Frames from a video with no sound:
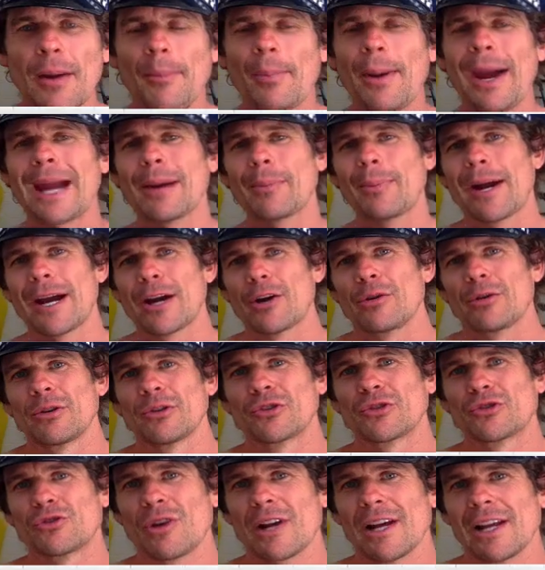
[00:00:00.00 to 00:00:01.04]
a backpacker in
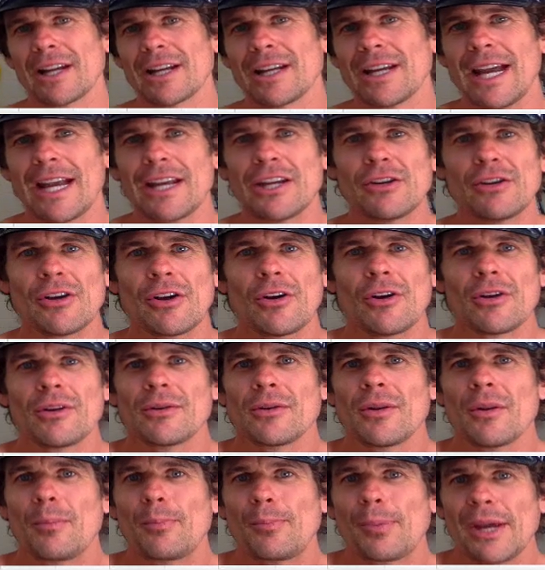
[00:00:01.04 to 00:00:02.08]
Australia and you're
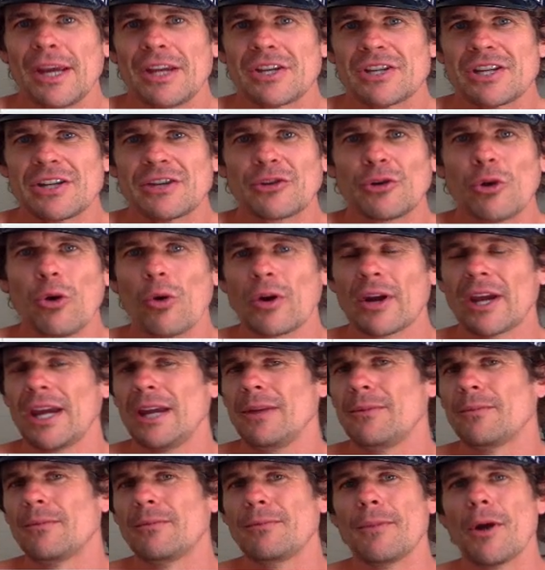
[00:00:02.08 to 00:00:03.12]
on the beach in
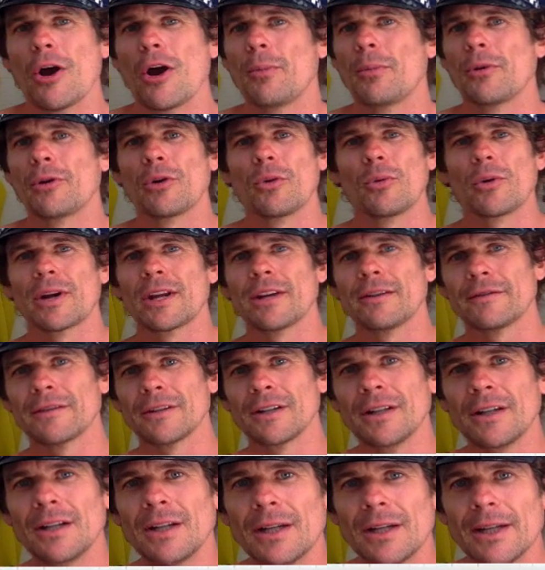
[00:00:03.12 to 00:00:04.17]
Torquay, Melbourne or
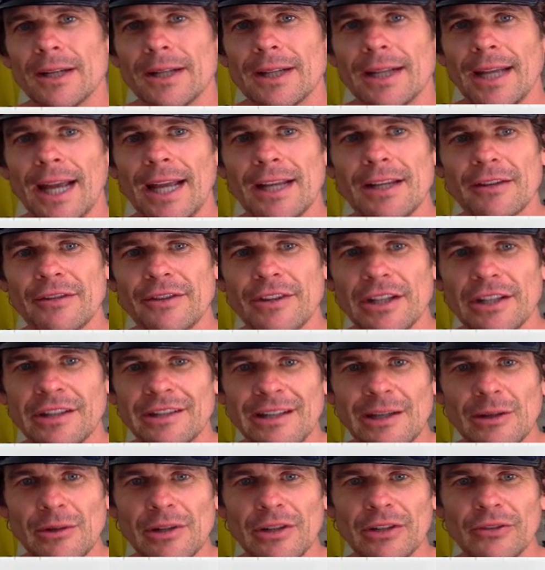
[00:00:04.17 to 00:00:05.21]
whatever, and you
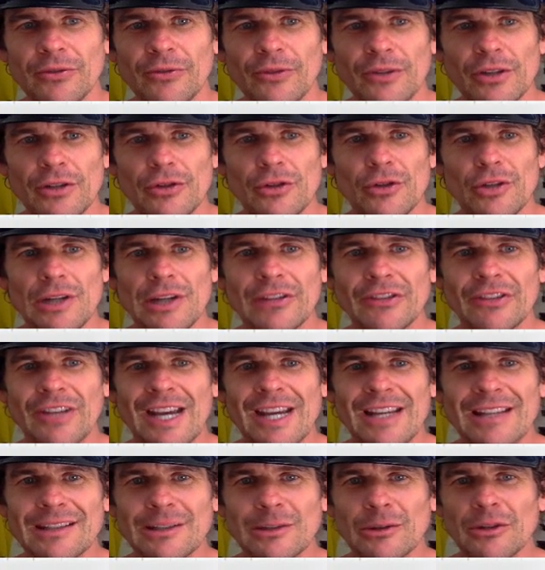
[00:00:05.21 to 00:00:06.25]
see all these, in New Year's
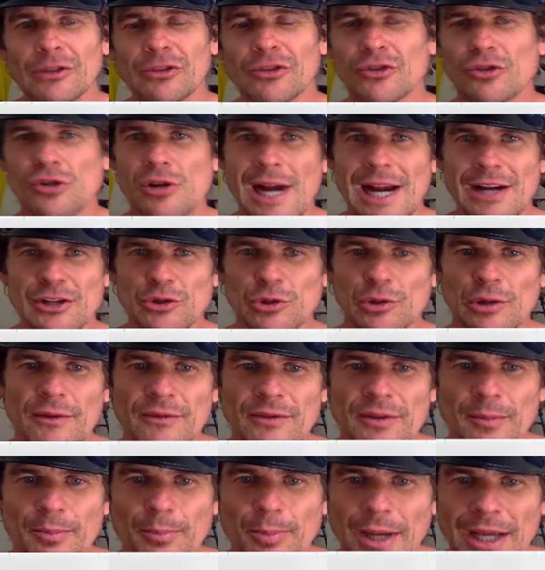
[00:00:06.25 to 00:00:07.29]
Day, you see all this trash all
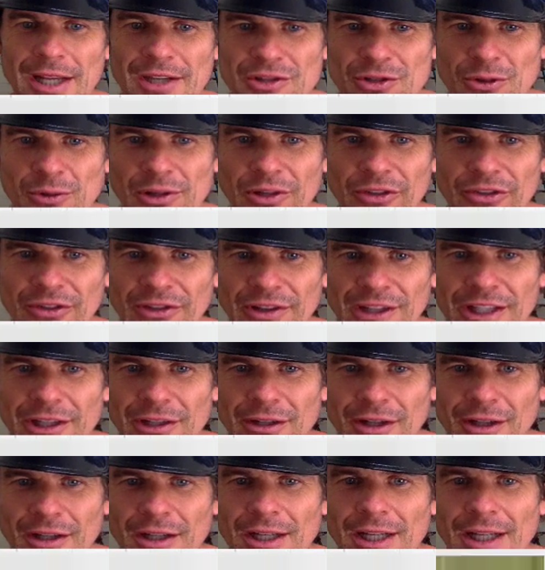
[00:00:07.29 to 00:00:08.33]
over the beach, all this
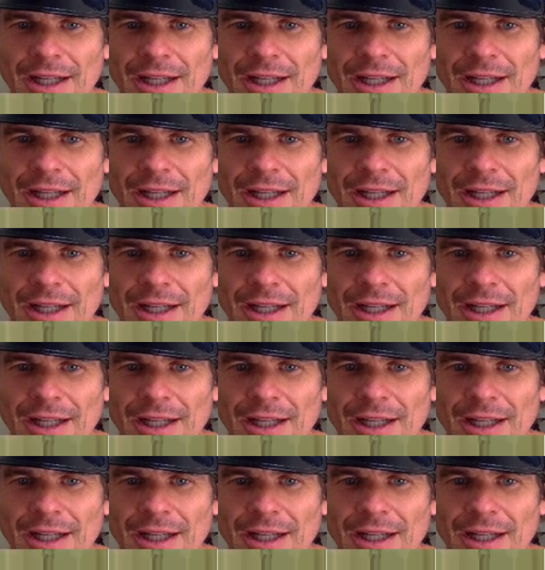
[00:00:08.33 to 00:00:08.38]
litter,